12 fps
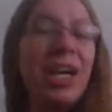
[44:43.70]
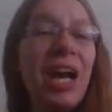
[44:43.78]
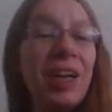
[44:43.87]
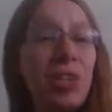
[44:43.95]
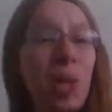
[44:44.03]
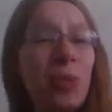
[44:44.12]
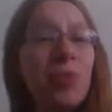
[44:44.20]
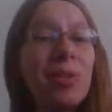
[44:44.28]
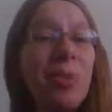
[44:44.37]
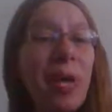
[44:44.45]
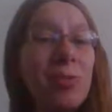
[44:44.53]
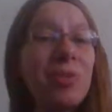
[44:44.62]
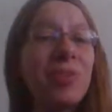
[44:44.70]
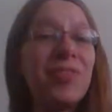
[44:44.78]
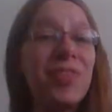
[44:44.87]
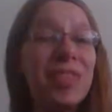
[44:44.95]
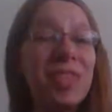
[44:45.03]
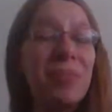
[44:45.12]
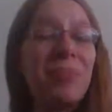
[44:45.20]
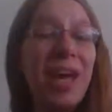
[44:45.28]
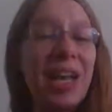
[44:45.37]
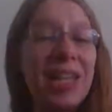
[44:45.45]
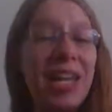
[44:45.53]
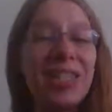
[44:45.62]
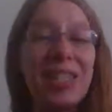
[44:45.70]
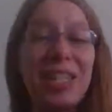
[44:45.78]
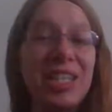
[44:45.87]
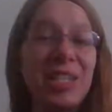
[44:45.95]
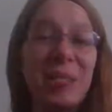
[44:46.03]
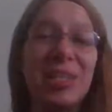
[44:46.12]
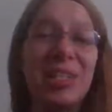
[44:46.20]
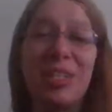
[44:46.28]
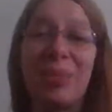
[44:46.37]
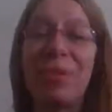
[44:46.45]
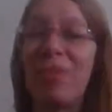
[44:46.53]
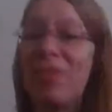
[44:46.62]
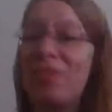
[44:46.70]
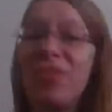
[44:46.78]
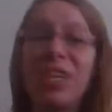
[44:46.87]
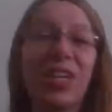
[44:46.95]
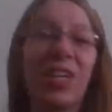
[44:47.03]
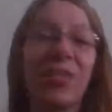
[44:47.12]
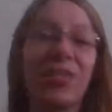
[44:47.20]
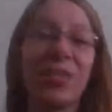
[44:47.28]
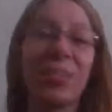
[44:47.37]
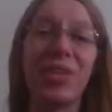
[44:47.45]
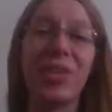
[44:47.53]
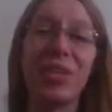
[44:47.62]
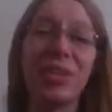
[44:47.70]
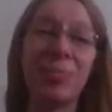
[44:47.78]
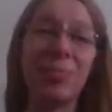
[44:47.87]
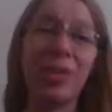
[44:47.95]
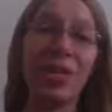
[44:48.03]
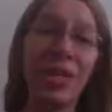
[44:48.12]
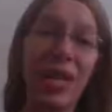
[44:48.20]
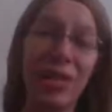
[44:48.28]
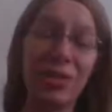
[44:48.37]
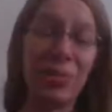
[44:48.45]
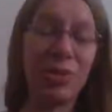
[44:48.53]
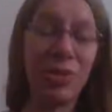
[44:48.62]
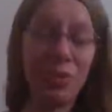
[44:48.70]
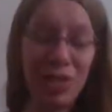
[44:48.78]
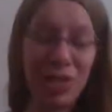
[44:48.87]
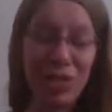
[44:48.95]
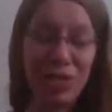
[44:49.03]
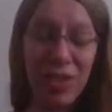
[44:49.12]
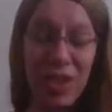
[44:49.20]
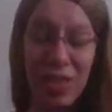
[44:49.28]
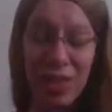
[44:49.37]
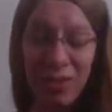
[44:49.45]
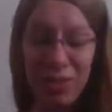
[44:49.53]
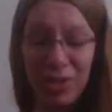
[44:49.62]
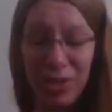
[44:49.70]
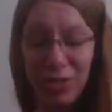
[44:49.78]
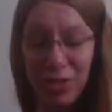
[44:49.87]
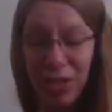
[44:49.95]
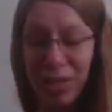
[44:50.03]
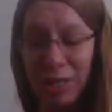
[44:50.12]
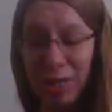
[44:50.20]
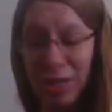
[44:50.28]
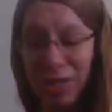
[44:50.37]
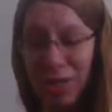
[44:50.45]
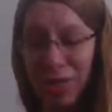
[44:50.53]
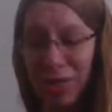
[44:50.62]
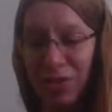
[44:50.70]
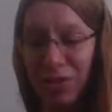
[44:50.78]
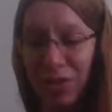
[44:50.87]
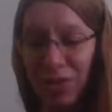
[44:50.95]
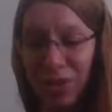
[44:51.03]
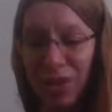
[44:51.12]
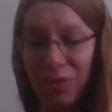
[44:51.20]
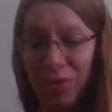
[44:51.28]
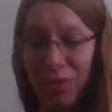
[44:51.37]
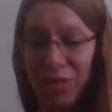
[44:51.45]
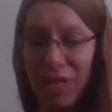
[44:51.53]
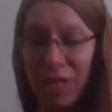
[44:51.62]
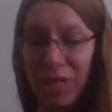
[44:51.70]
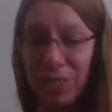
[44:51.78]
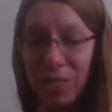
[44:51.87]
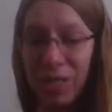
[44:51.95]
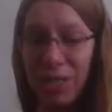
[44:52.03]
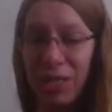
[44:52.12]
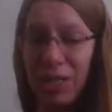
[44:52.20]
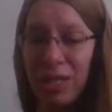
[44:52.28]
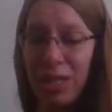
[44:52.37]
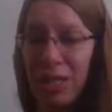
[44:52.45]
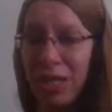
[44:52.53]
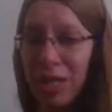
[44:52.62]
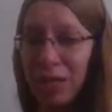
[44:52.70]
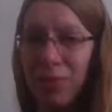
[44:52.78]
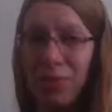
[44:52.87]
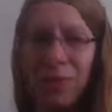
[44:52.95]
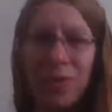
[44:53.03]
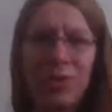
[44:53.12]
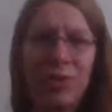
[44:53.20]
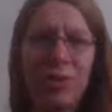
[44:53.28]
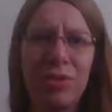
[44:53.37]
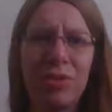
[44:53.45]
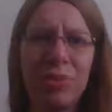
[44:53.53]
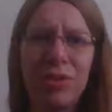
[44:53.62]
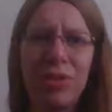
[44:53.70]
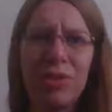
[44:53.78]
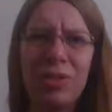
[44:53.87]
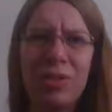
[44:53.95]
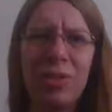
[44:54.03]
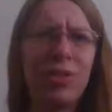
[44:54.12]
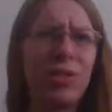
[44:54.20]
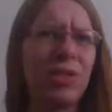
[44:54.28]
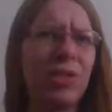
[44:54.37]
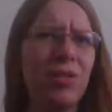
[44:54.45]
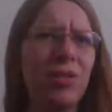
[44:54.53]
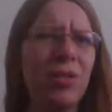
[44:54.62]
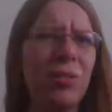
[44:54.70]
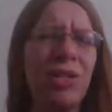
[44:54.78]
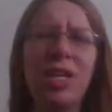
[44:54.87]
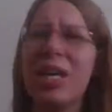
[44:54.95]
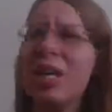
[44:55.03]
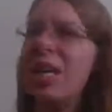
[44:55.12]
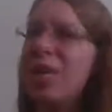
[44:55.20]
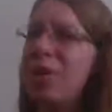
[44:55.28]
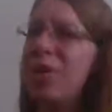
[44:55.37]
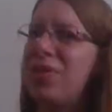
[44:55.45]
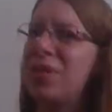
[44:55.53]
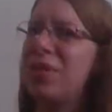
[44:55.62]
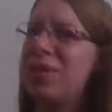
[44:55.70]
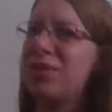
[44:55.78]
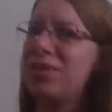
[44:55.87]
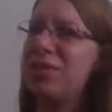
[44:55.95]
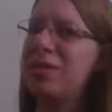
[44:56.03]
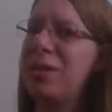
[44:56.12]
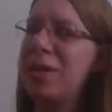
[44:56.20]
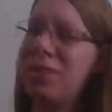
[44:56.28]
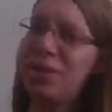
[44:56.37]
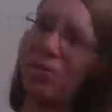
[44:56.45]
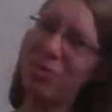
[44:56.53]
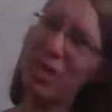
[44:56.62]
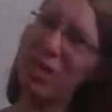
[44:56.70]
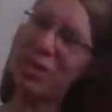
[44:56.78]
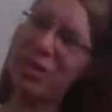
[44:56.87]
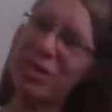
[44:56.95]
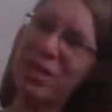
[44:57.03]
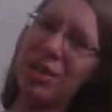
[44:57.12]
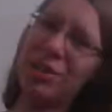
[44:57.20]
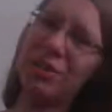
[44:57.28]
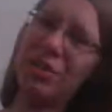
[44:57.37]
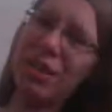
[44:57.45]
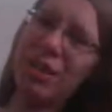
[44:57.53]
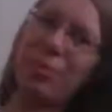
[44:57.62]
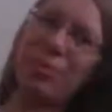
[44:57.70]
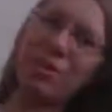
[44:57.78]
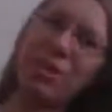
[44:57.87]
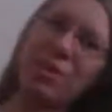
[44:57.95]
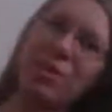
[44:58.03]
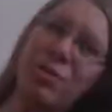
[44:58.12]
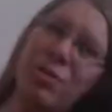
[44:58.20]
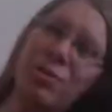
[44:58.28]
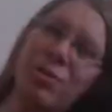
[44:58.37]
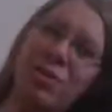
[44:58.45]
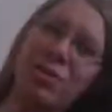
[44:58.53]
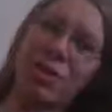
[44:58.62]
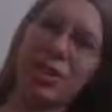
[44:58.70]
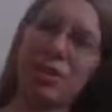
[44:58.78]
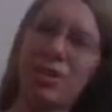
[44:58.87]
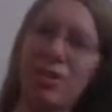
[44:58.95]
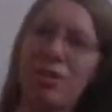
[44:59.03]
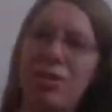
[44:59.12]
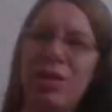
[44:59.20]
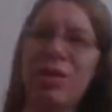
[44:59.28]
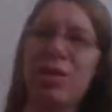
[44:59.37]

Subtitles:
October, we might be revisiting Bad Guys again, just because I'm going to have to figure out some things. But yeah, so I'm still doing Just Saying, which is also going to get to be crazier to do working full time. And of course, was it Twitter and YouTube? I think I got all my things. I have my 2 writing things. I have my videos on here.